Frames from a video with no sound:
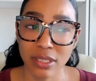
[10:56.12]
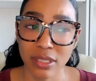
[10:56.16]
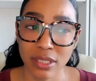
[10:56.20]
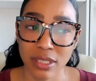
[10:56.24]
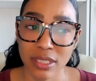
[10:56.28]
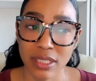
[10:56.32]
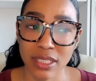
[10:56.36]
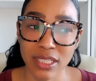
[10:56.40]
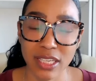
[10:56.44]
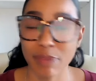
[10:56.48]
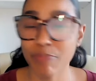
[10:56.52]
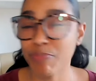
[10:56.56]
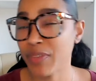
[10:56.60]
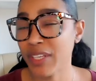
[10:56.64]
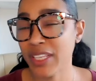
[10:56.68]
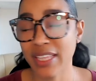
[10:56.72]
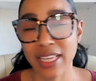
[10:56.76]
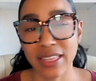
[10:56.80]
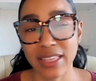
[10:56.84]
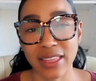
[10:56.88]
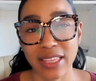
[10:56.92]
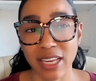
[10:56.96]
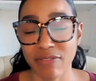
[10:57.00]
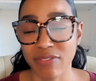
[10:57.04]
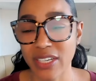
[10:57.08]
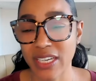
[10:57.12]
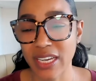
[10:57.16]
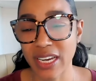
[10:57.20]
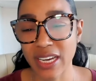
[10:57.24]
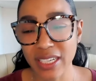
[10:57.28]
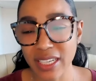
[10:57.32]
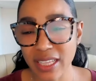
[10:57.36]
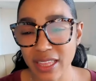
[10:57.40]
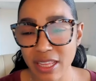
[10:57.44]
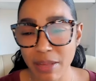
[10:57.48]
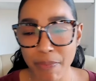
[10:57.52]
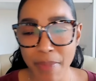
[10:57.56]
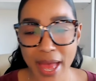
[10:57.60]
something that they've done
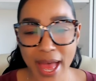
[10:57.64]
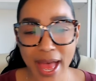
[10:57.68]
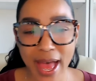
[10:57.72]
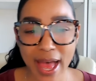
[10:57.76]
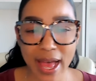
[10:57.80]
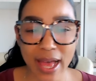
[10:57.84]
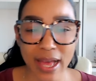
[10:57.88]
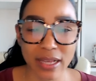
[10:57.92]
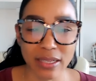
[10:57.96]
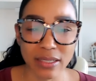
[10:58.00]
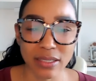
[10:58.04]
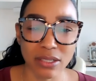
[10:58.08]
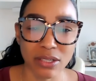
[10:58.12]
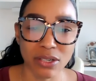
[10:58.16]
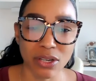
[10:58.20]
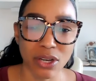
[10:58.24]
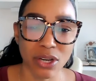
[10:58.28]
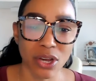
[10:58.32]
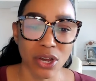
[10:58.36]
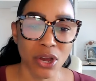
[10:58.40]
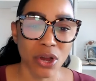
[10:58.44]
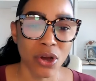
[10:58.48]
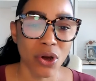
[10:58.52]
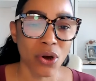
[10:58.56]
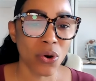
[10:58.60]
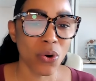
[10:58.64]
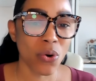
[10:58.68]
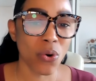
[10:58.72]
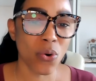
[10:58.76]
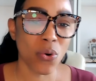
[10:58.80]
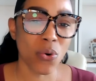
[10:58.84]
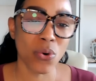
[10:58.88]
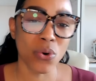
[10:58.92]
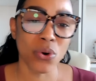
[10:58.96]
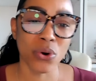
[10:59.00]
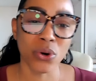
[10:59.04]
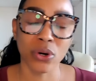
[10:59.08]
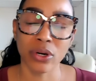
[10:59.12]
in the past
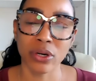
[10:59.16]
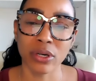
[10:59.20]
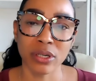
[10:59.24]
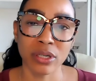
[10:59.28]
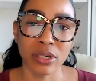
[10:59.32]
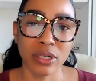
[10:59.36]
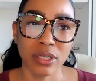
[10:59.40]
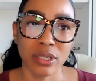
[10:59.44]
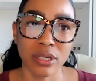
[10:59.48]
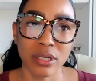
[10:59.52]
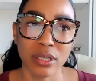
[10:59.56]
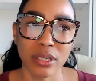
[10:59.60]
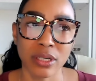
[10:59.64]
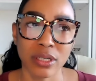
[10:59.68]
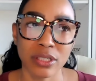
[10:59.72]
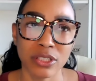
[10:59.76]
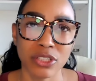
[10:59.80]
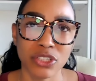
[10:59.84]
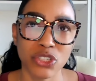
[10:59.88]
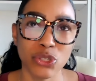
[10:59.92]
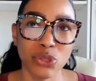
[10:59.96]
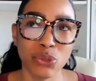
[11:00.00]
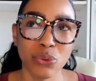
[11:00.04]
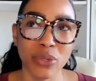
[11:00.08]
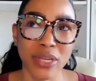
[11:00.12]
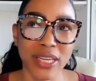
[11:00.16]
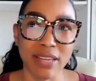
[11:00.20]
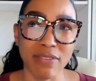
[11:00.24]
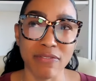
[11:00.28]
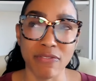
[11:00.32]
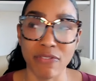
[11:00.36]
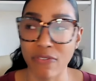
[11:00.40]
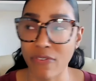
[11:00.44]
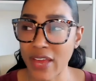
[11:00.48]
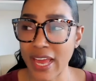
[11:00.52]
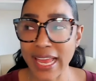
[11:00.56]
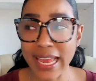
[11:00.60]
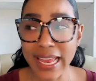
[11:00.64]
or to
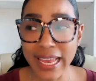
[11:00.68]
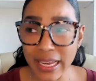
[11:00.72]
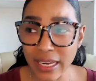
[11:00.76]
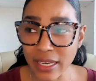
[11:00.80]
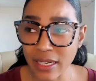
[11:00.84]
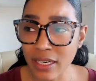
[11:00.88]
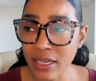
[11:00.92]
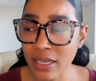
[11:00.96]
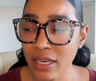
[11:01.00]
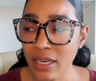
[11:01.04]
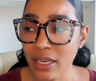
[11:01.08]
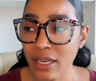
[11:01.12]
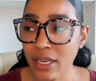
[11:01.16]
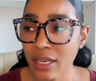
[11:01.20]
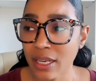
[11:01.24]
evade